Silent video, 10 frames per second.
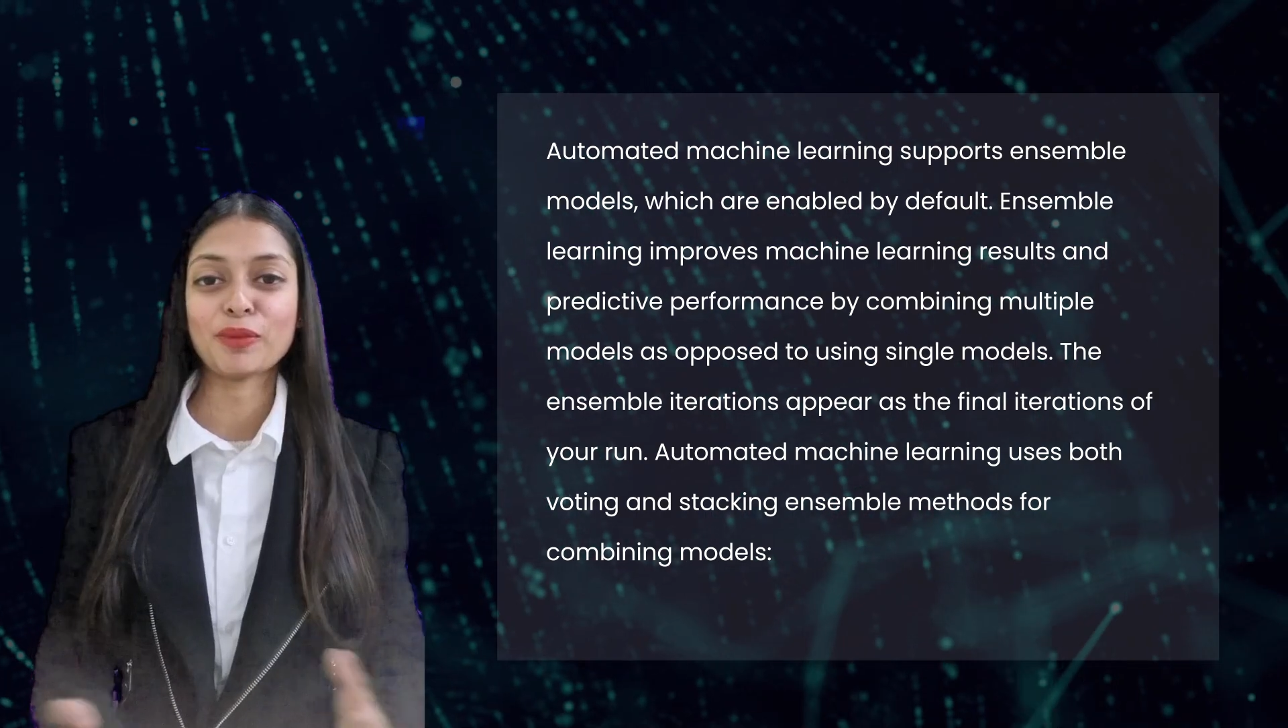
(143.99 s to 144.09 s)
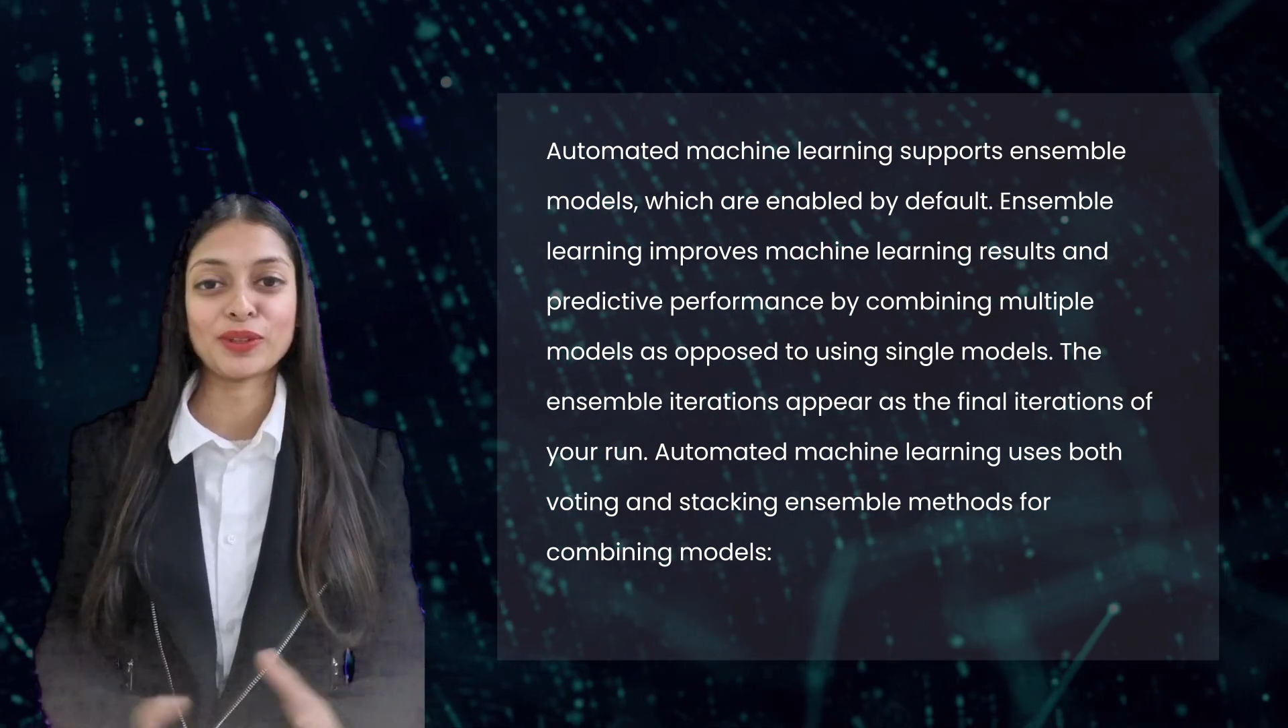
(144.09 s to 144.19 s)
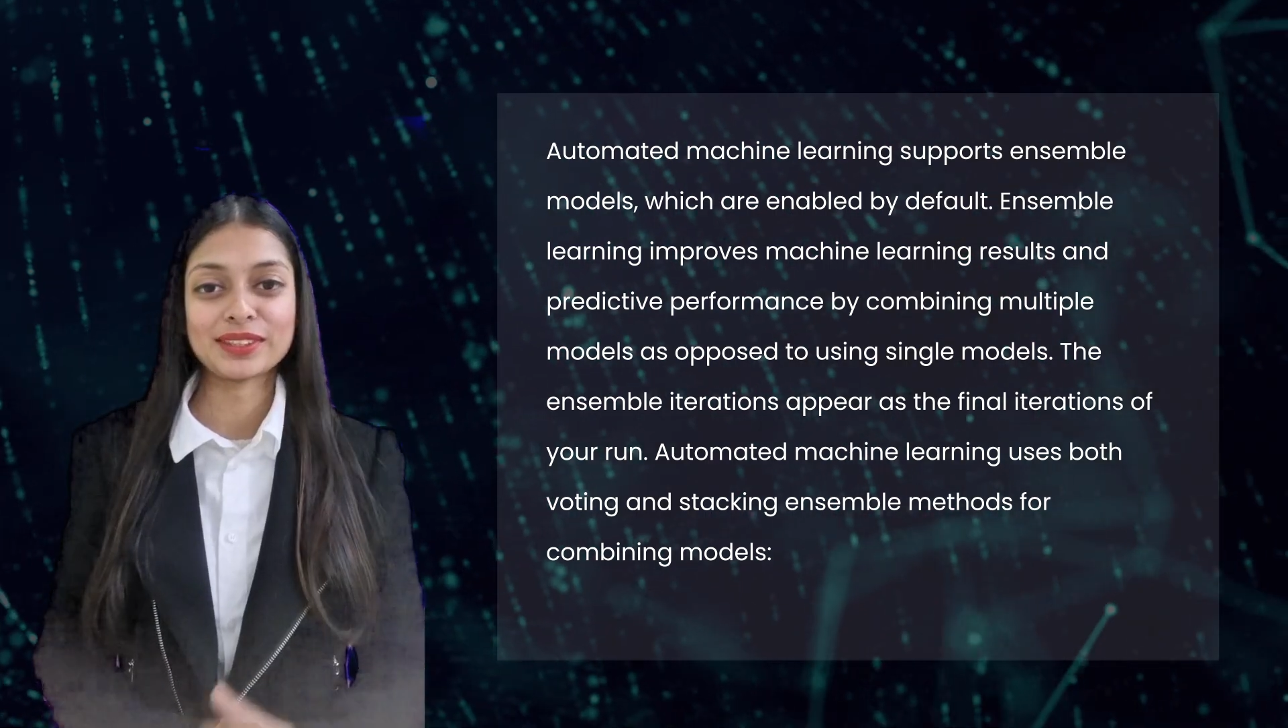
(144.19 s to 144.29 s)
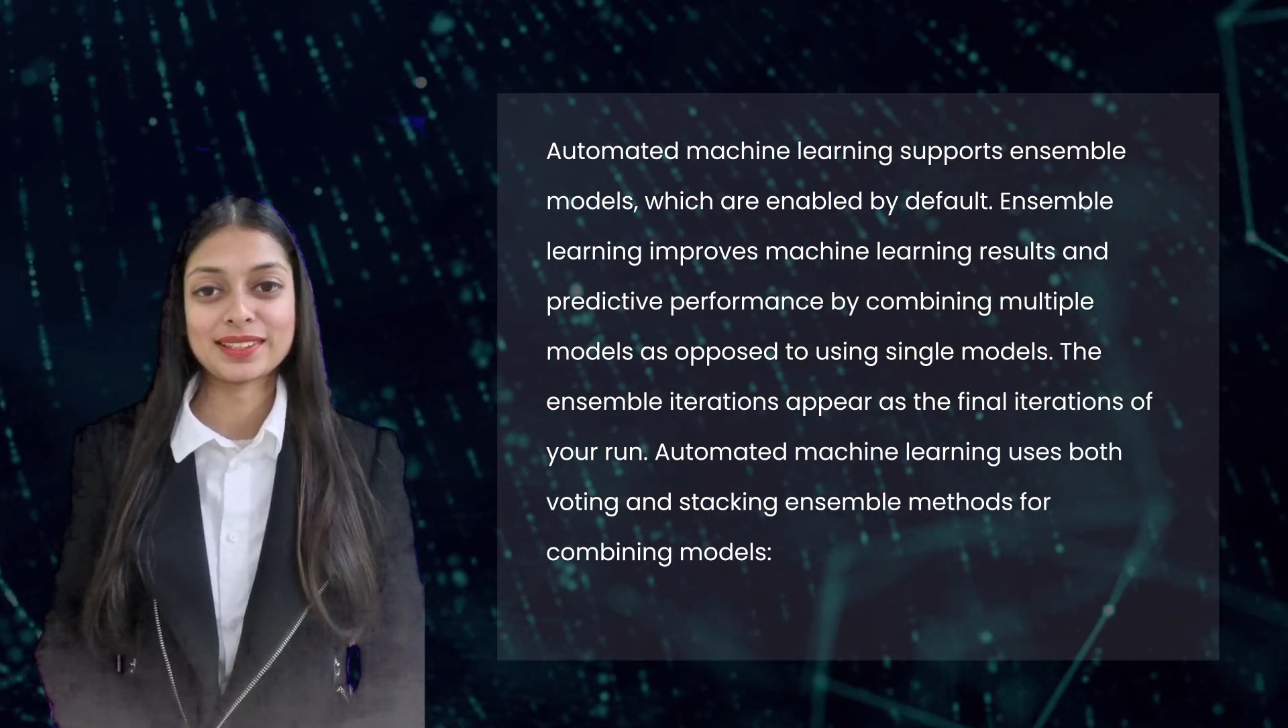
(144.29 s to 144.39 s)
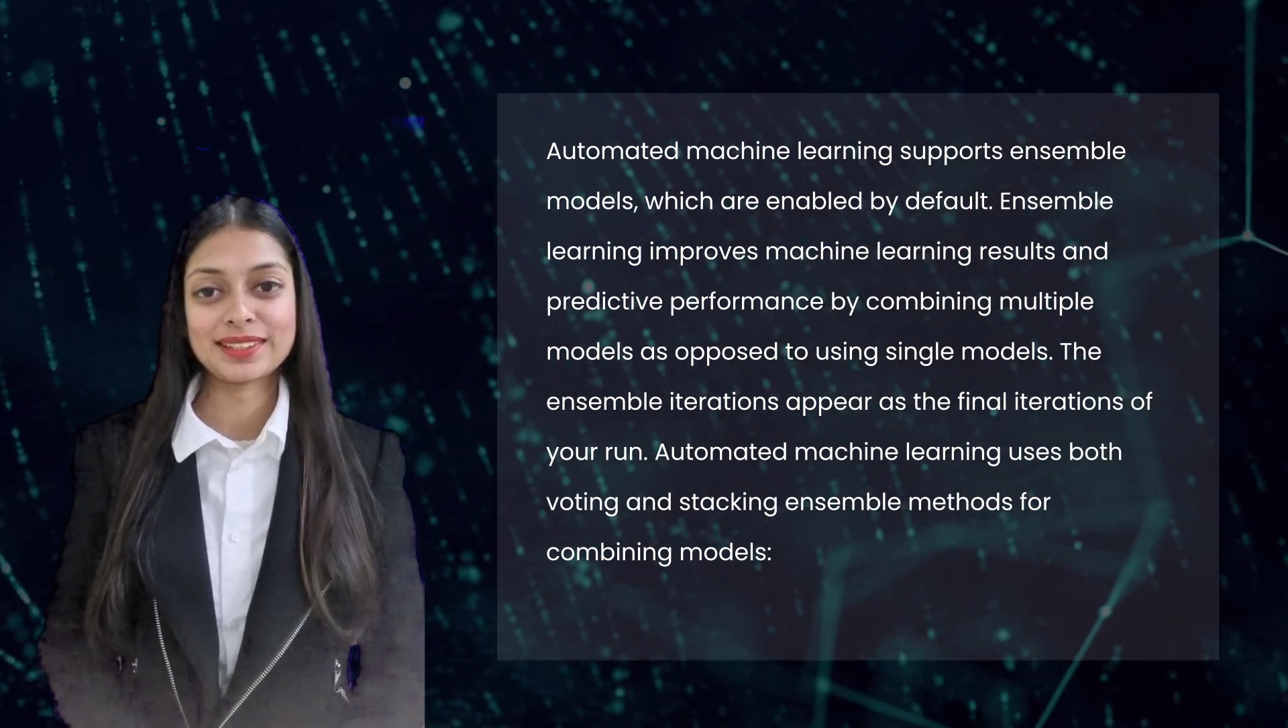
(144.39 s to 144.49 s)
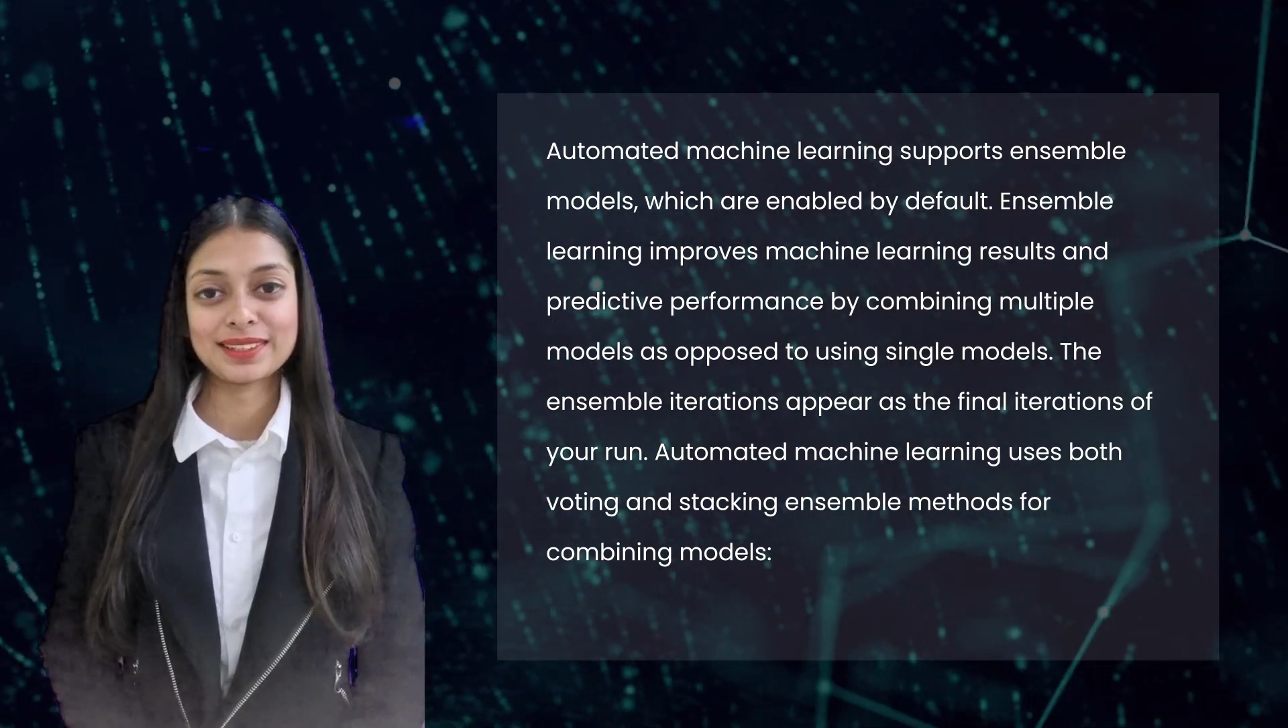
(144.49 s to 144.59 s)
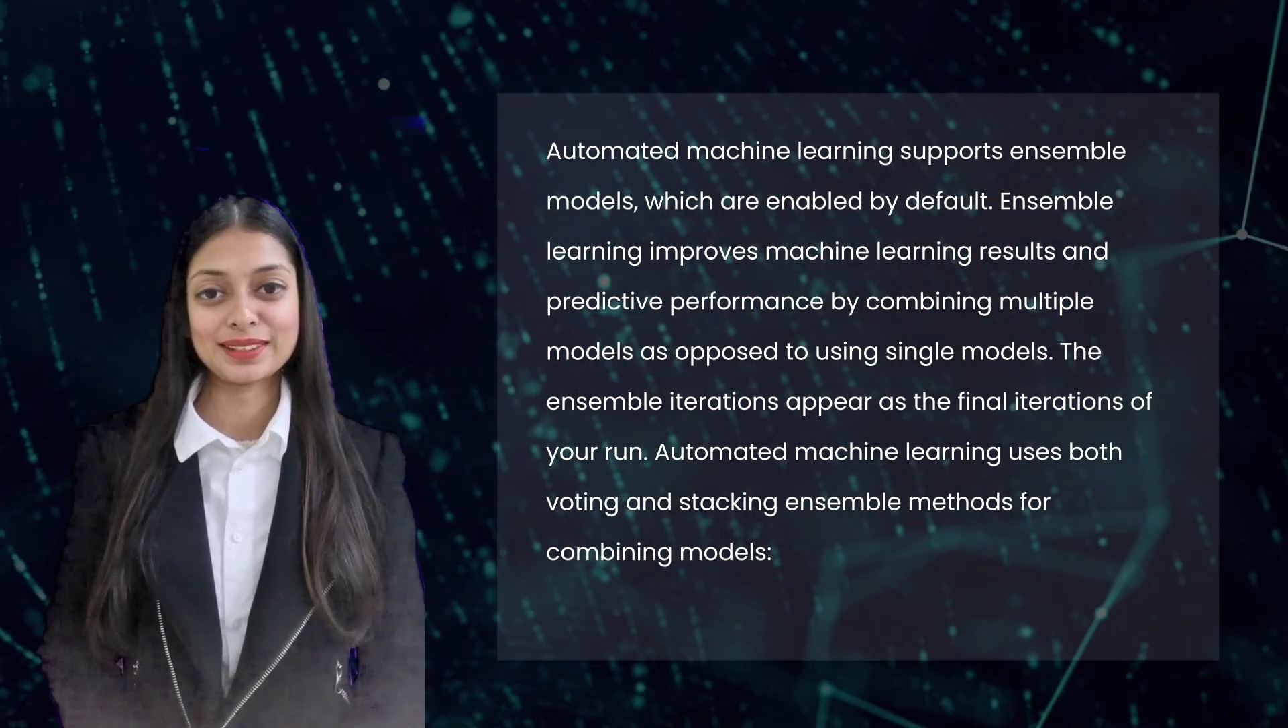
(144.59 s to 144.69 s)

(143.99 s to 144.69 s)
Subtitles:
models.